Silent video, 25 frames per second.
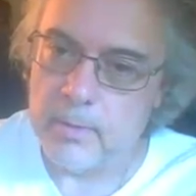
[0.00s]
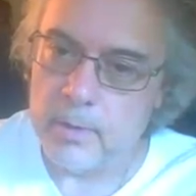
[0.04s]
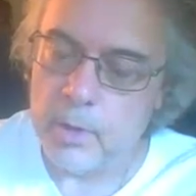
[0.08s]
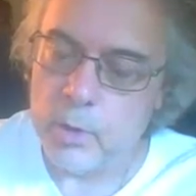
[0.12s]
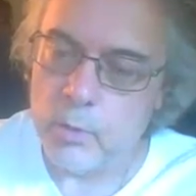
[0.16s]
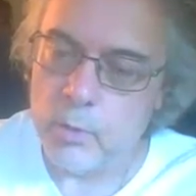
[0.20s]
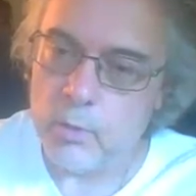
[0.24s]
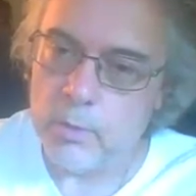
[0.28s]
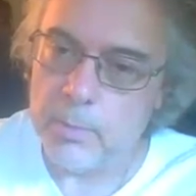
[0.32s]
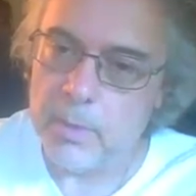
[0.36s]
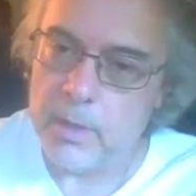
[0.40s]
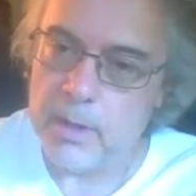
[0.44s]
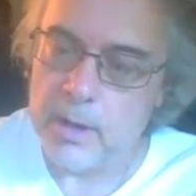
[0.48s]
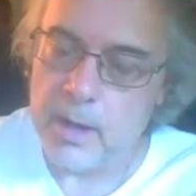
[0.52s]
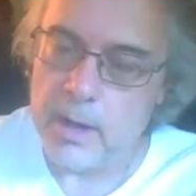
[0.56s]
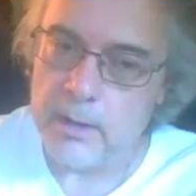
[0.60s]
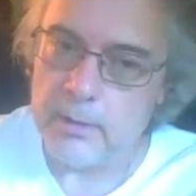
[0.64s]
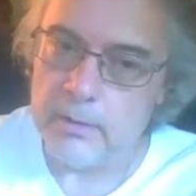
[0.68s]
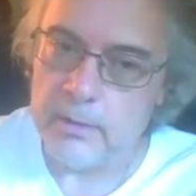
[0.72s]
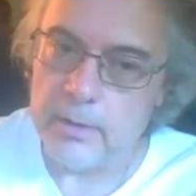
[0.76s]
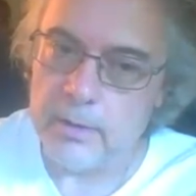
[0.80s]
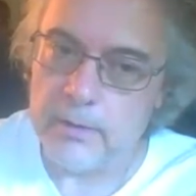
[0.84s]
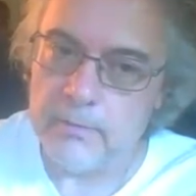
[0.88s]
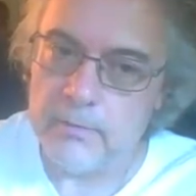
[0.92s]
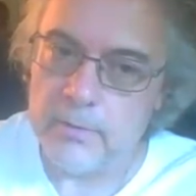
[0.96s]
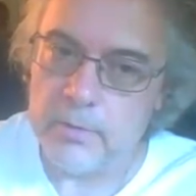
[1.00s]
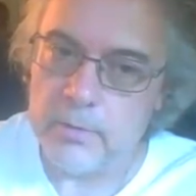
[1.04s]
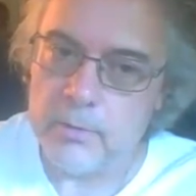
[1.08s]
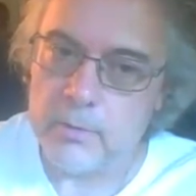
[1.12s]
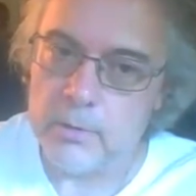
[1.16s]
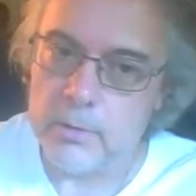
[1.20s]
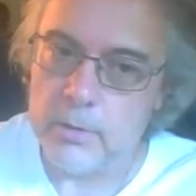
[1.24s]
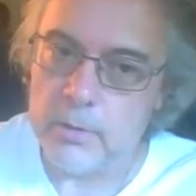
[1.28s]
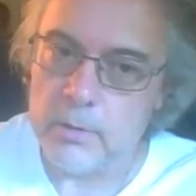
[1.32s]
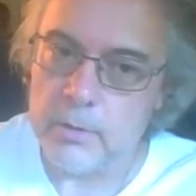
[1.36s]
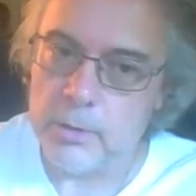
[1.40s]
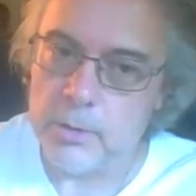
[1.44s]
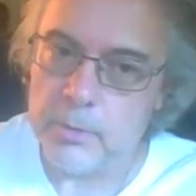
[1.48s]
just would be kind of
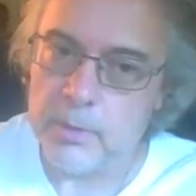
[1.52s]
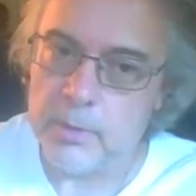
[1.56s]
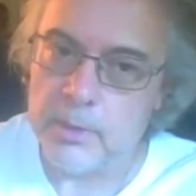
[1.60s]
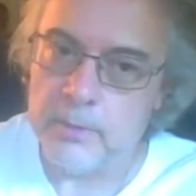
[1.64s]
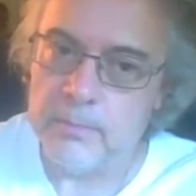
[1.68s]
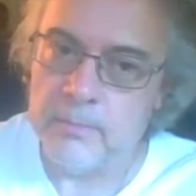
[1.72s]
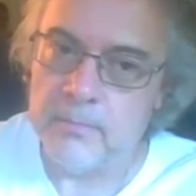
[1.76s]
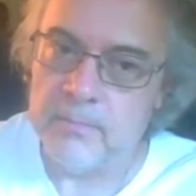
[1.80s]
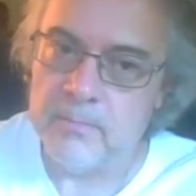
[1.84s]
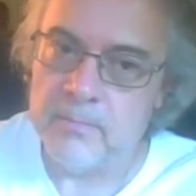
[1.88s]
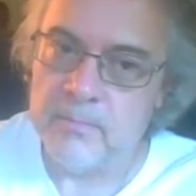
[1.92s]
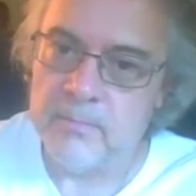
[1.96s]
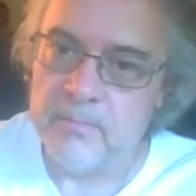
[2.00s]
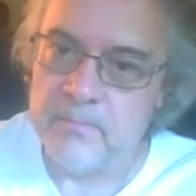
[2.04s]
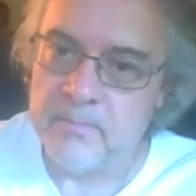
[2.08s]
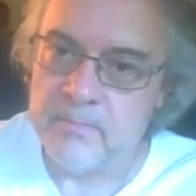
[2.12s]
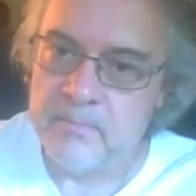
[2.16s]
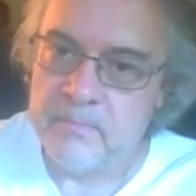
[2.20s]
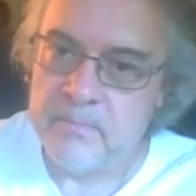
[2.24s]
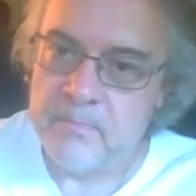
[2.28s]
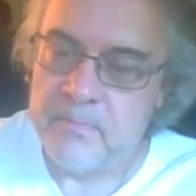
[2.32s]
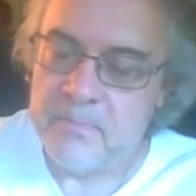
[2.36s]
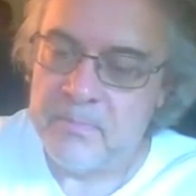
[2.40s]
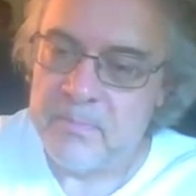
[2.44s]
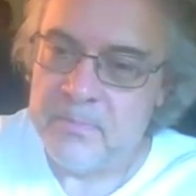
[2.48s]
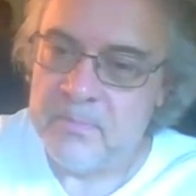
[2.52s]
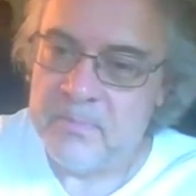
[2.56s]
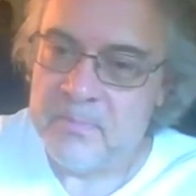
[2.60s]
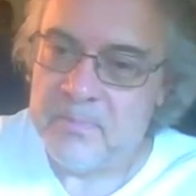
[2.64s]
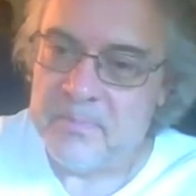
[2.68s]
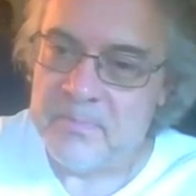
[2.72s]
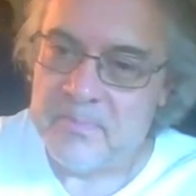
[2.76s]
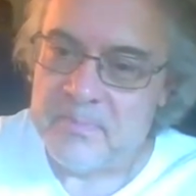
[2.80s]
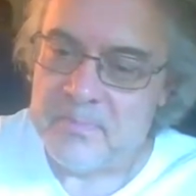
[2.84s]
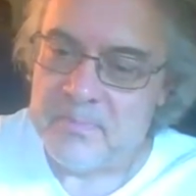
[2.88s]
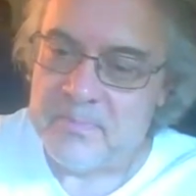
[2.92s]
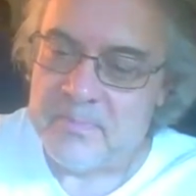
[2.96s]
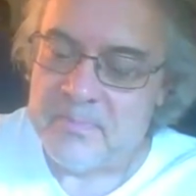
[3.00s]
indulgent. Yeah, and then you just walk
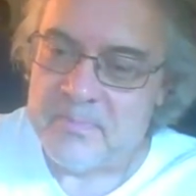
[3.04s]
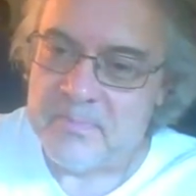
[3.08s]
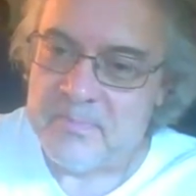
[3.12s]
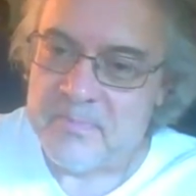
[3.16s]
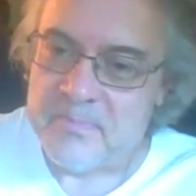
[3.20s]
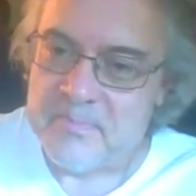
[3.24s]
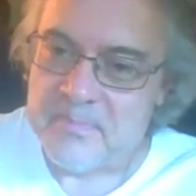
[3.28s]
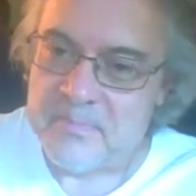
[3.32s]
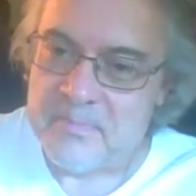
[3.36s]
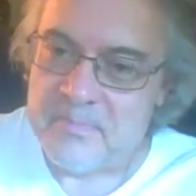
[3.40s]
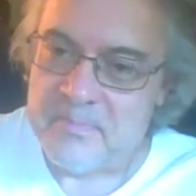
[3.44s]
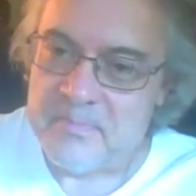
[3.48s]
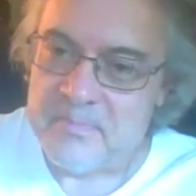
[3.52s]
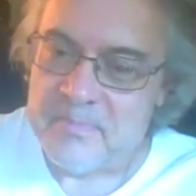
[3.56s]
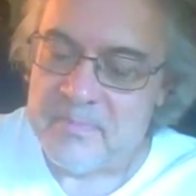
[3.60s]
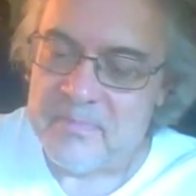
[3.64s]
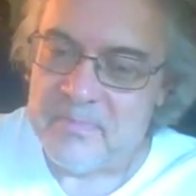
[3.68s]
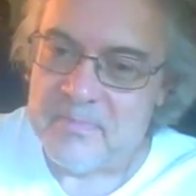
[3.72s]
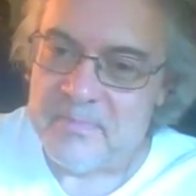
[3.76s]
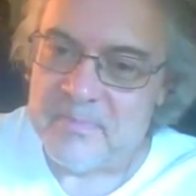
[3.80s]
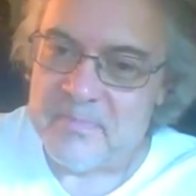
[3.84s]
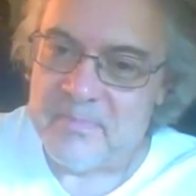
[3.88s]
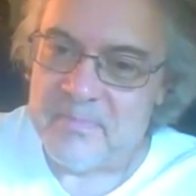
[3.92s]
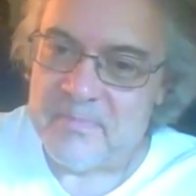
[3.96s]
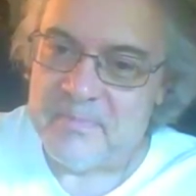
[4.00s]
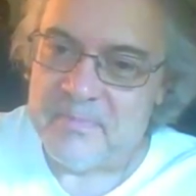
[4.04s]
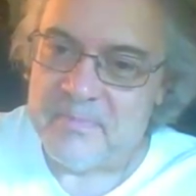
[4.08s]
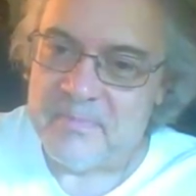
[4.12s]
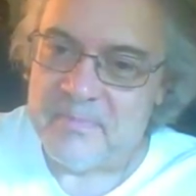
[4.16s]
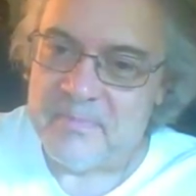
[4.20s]
away, and then yeah.